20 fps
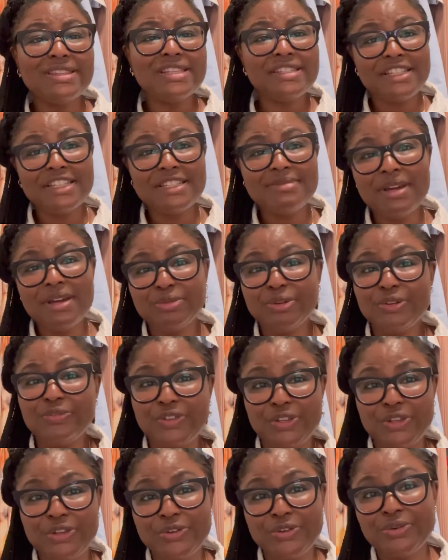This is my
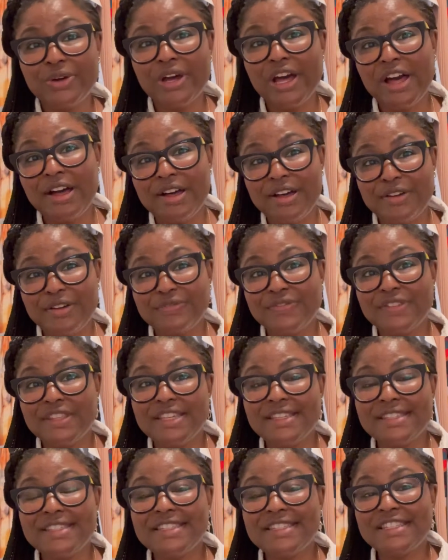review of
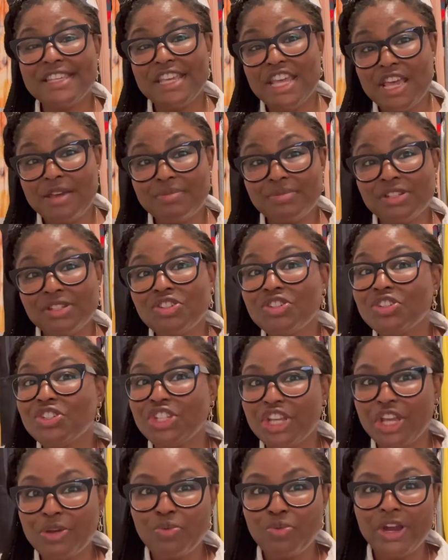the SKIMS
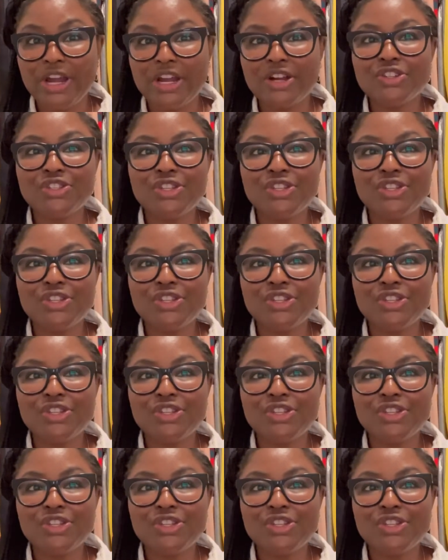shapewear.